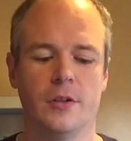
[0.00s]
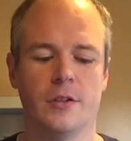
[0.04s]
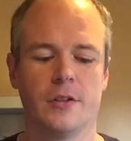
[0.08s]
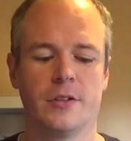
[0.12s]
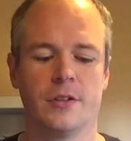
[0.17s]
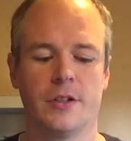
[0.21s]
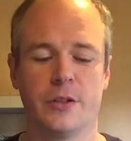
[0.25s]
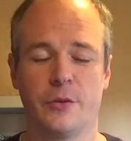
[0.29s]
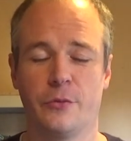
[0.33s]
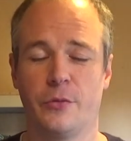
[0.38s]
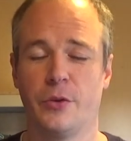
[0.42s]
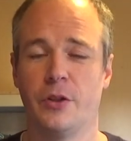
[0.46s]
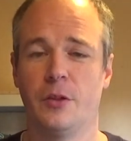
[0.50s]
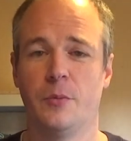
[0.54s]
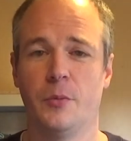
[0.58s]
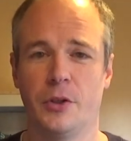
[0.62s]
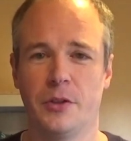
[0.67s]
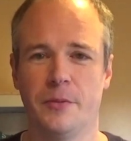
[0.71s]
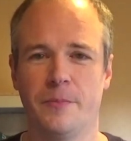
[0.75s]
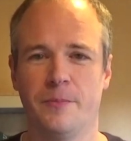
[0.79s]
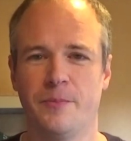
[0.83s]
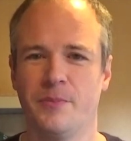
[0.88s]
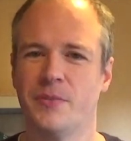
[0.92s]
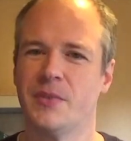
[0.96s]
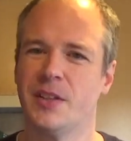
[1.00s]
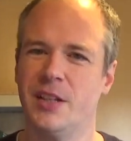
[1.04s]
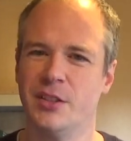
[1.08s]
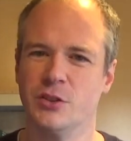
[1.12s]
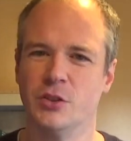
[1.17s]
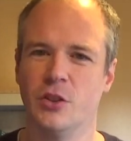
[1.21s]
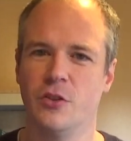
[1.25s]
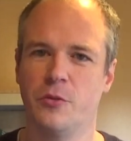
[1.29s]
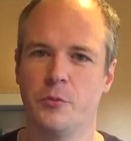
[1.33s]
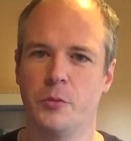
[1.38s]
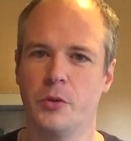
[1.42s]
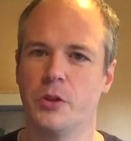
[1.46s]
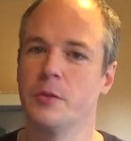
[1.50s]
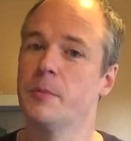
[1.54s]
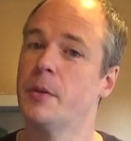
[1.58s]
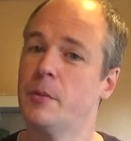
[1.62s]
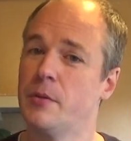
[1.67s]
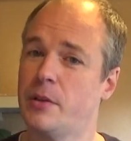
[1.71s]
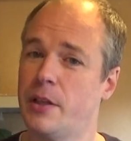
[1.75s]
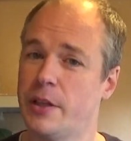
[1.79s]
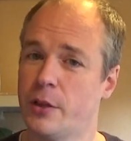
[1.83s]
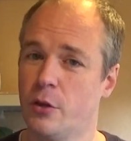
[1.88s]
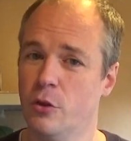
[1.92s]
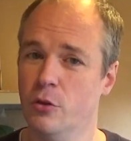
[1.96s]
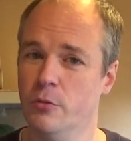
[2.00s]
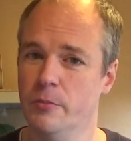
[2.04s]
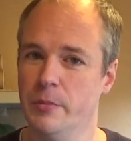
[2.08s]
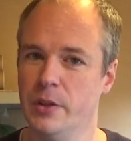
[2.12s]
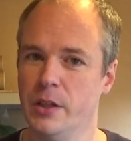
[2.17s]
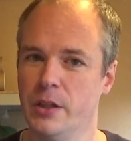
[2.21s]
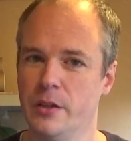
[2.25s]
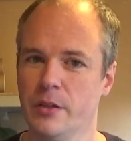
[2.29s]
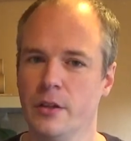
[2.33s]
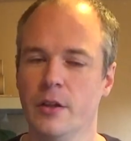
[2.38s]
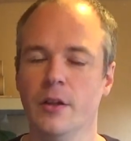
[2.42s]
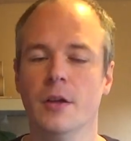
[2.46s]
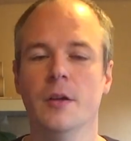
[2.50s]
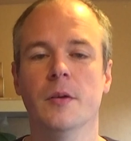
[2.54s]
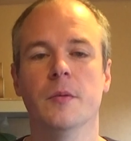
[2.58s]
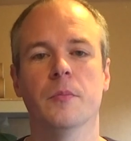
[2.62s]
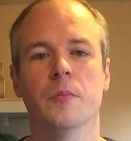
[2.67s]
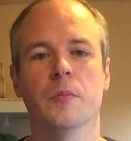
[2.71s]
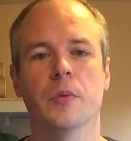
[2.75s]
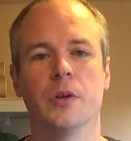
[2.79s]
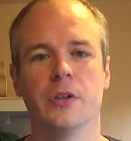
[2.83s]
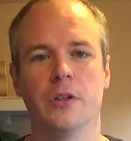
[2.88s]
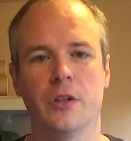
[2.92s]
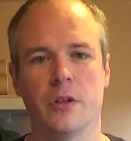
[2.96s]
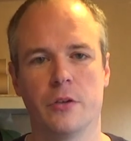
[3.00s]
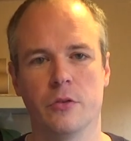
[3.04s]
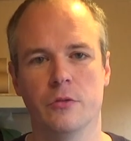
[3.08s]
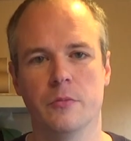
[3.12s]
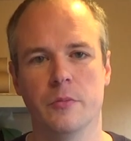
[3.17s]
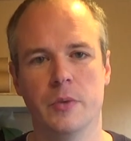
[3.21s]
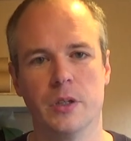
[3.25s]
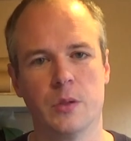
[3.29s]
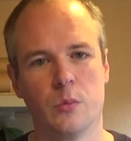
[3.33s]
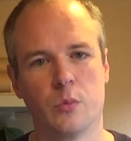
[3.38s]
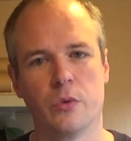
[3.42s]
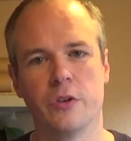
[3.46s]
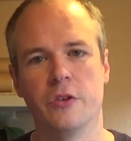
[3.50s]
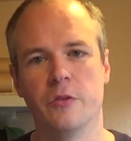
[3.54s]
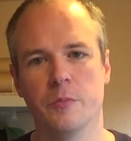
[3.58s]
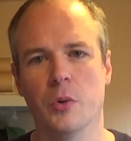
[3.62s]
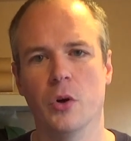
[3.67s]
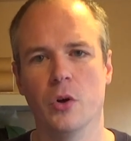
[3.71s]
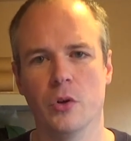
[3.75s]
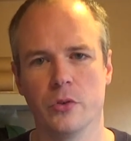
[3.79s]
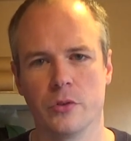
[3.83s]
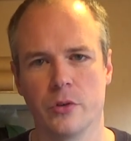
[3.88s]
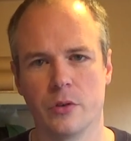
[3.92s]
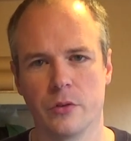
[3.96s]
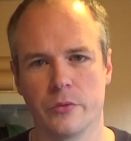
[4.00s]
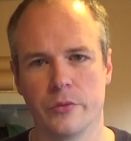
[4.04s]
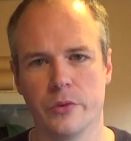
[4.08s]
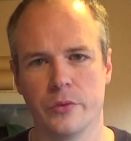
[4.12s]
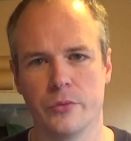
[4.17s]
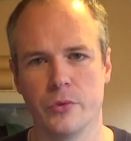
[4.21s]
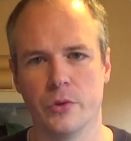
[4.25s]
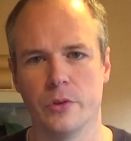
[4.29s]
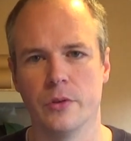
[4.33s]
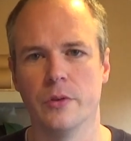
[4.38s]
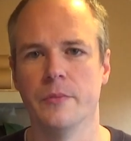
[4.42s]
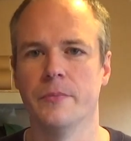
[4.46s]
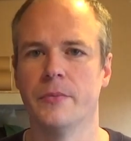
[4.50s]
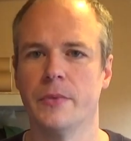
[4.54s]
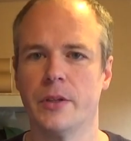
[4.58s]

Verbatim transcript: cling film on it. It's off-putting. People like homemade, but not homemade where you pour it all over the food.